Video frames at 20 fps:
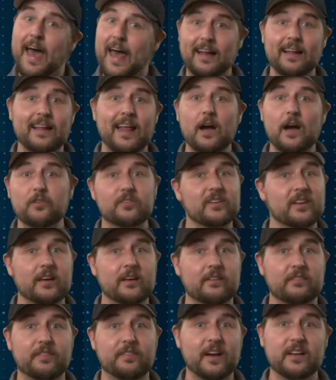and allows it
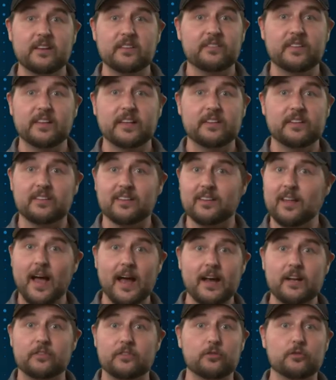effectively to
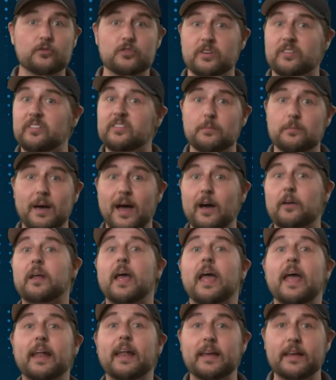lie to just
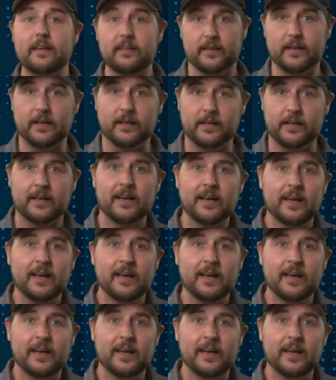about anything.